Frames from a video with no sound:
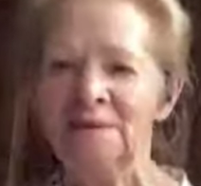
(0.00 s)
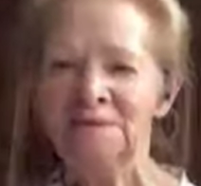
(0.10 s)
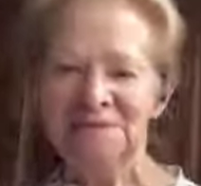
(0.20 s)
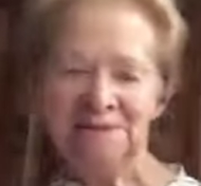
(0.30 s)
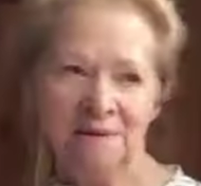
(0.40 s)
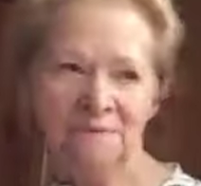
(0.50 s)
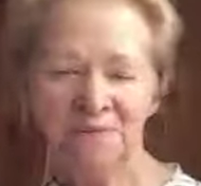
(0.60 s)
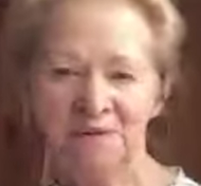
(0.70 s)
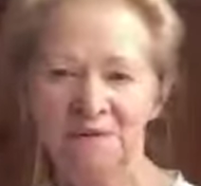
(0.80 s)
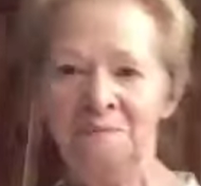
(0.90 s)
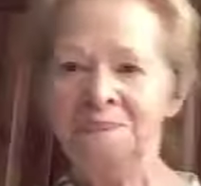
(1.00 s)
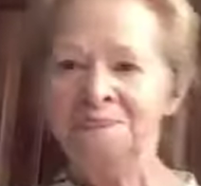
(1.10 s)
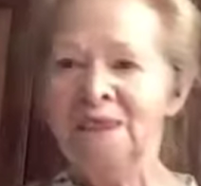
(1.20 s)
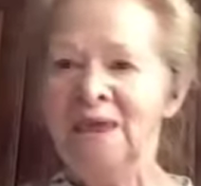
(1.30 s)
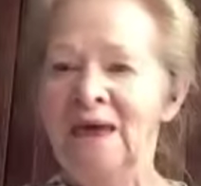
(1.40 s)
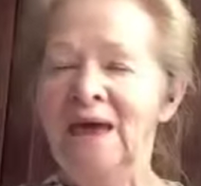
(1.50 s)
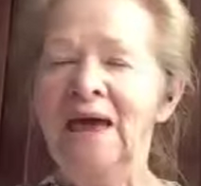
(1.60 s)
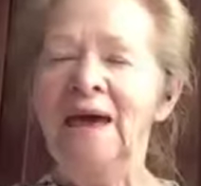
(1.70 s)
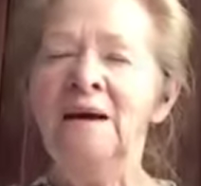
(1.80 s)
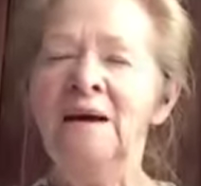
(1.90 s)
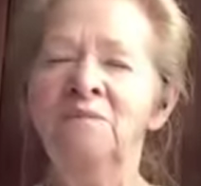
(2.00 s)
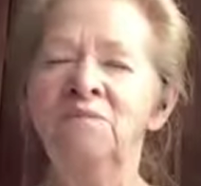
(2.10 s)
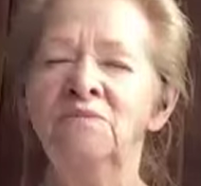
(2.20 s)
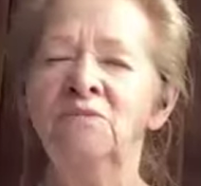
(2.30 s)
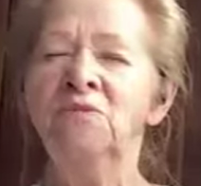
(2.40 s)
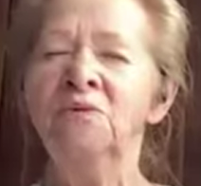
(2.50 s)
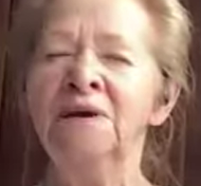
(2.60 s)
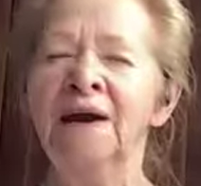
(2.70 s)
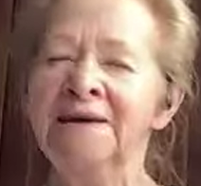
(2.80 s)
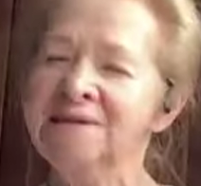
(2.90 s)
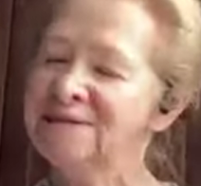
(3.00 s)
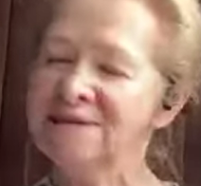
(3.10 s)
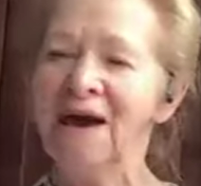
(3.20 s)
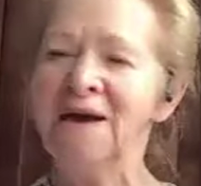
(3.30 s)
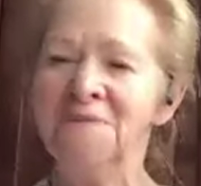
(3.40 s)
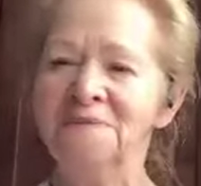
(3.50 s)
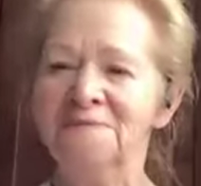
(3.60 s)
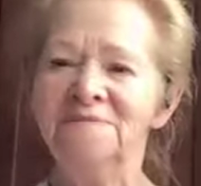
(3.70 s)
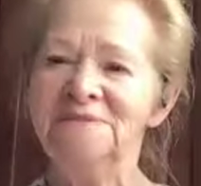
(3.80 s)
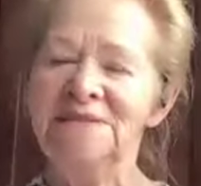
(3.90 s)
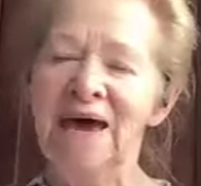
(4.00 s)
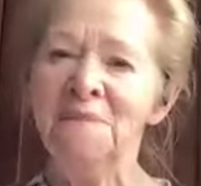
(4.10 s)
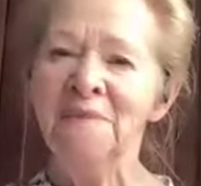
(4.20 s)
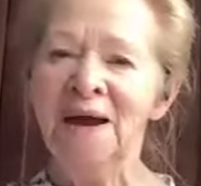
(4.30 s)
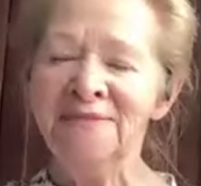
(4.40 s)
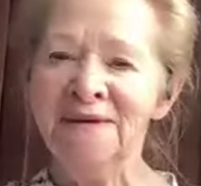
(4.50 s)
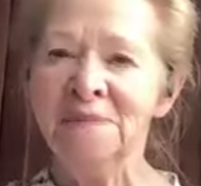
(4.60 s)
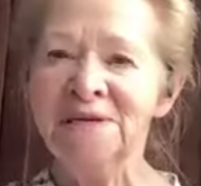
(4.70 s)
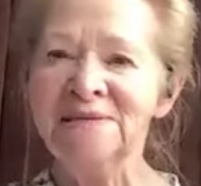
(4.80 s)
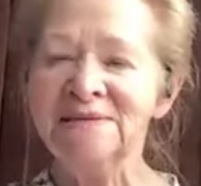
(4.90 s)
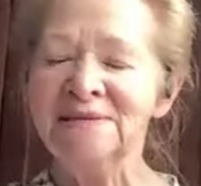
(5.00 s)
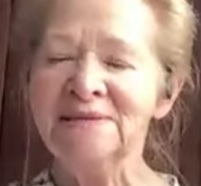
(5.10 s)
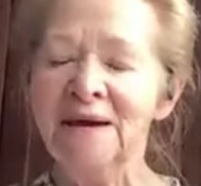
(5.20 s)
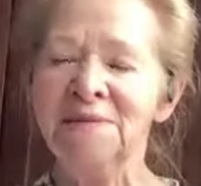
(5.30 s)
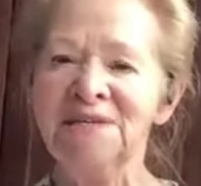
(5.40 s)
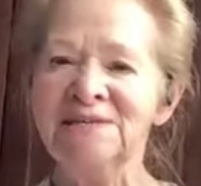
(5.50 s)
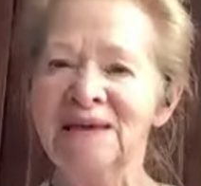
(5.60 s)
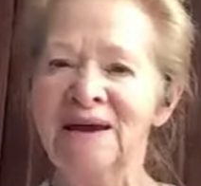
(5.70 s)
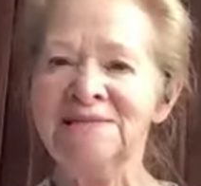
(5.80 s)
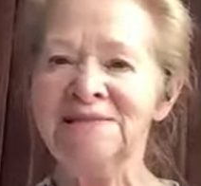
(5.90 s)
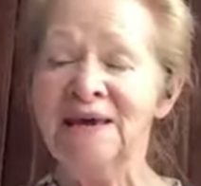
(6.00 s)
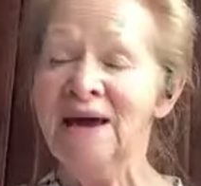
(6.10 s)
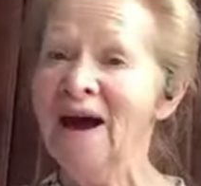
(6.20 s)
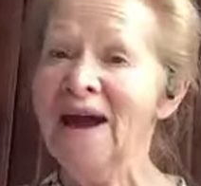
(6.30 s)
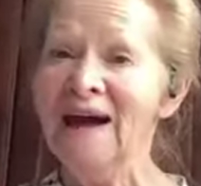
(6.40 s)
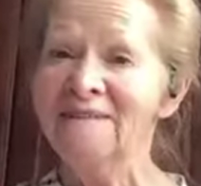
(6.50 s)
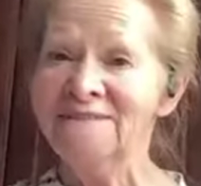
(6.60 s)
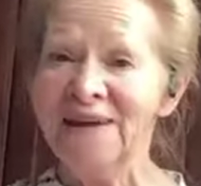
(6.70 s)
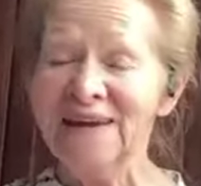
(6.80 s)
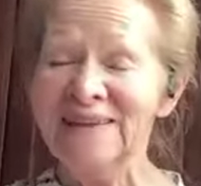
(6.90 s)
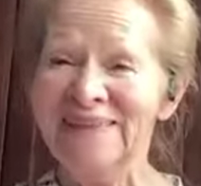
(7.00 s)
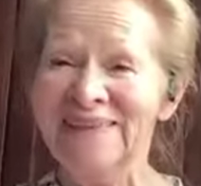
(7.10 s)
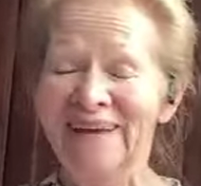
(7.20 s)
thymus thumb. And when I tap my thymus, I say, I have faith,